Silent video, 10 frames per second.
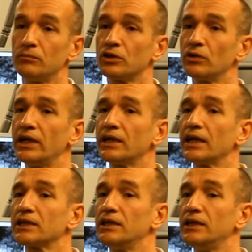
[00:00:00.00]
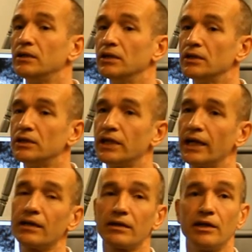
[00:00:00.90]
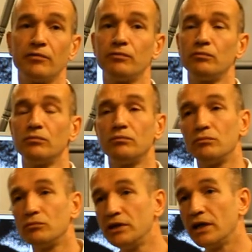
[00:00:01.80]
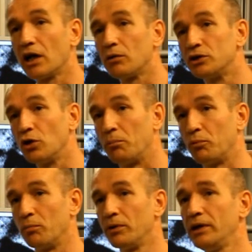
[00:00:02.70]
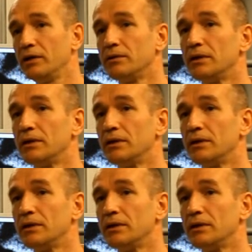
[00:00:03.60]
so they can actually check if we did our job properly.